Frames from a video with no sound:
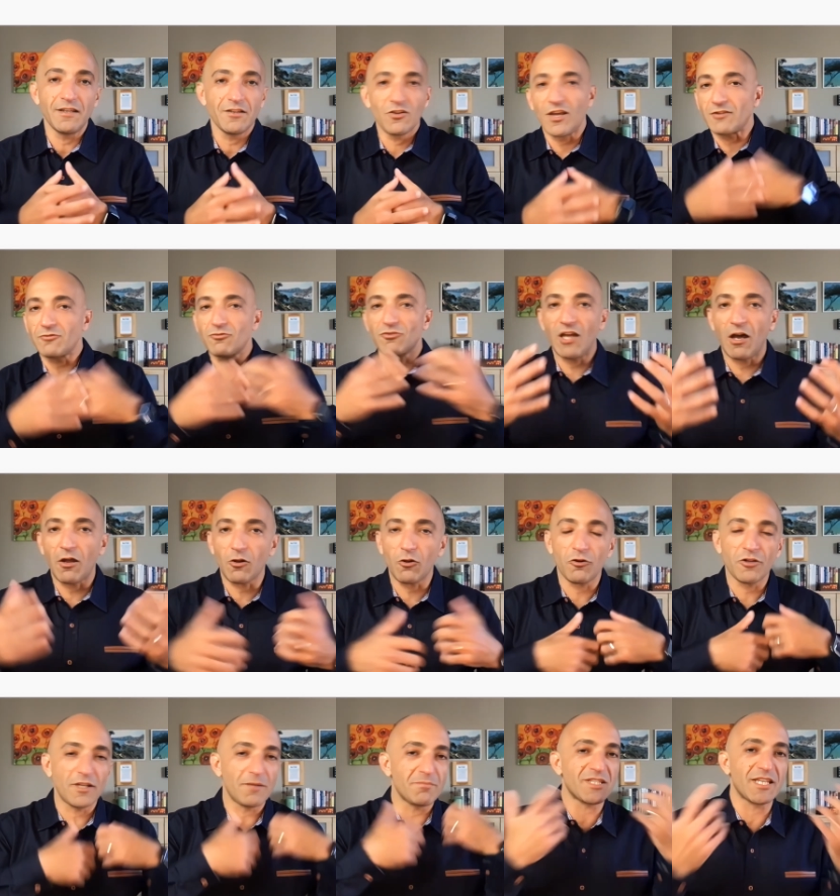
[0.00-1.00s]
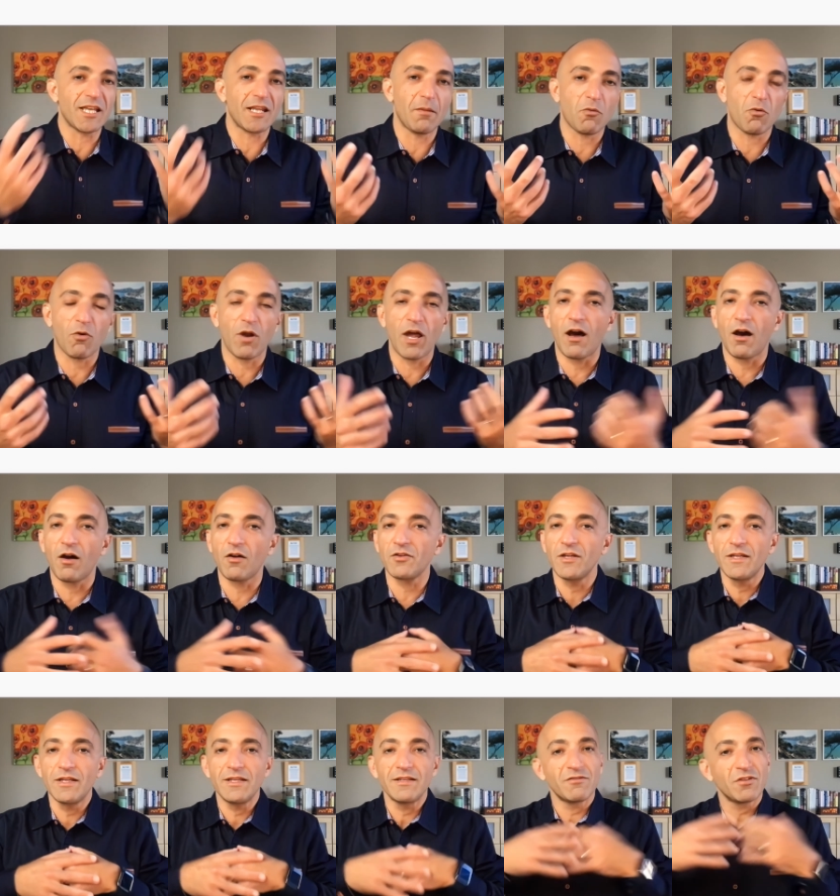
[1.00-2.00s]
You had to download them, send them around,
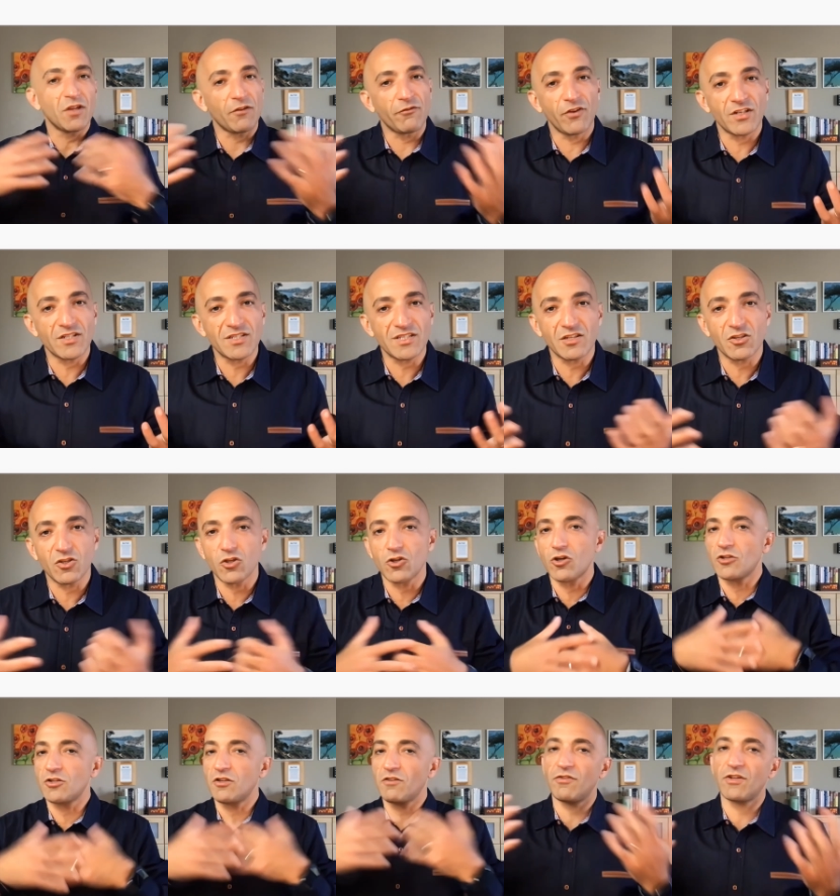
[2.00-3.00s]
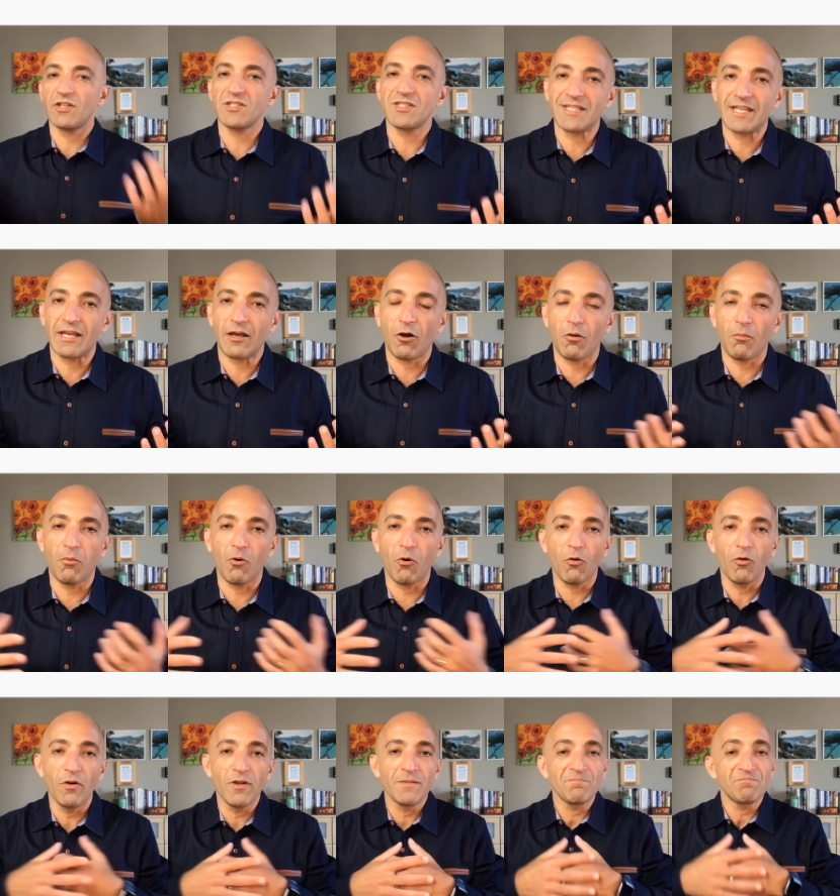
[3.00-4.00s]
not very secure, not very
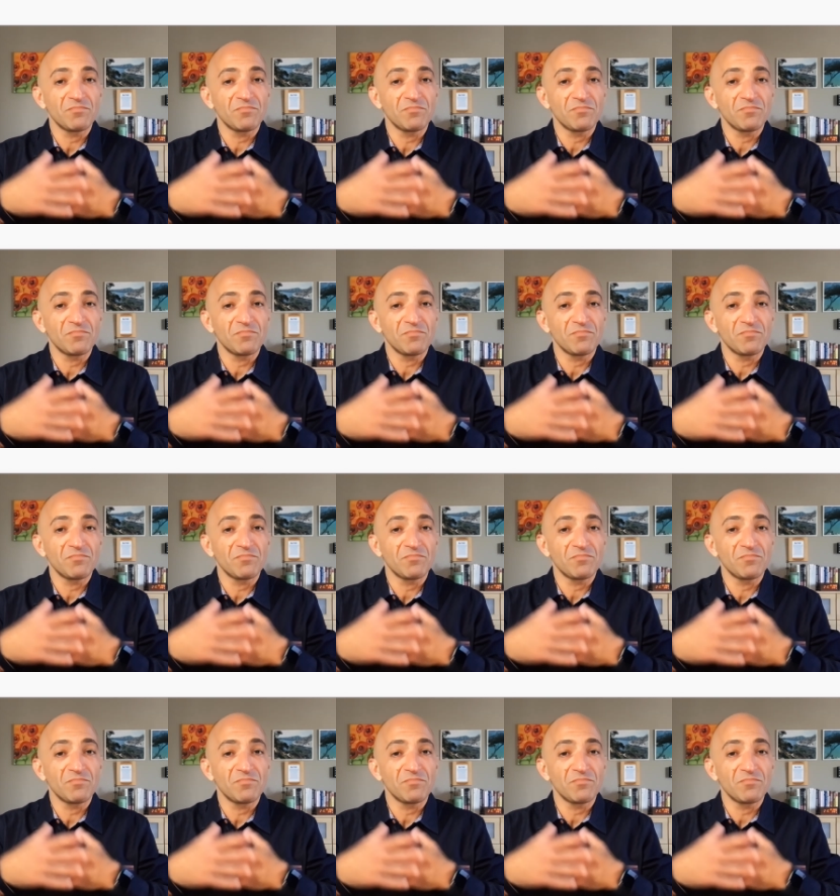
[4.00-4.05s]
scalable,